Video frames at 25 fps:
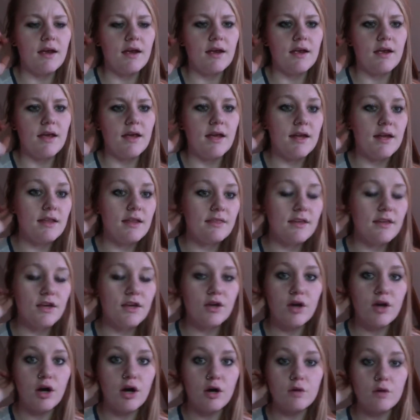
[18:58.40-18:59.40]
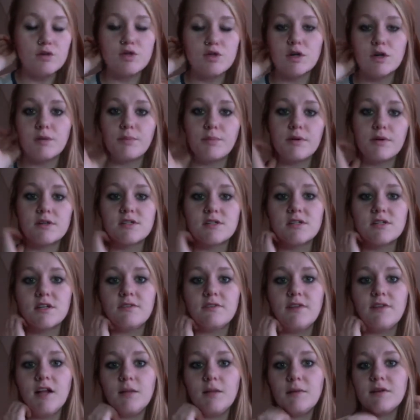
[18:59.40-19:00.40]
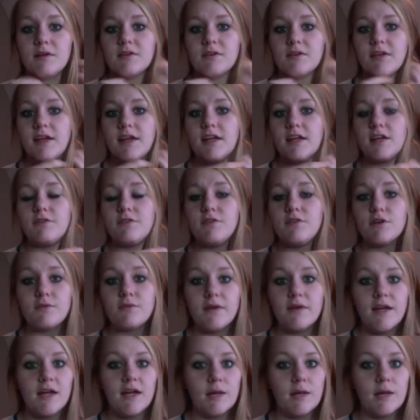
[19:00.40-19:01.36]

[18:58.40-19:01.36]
Anything coach or personal development related. If you're reading a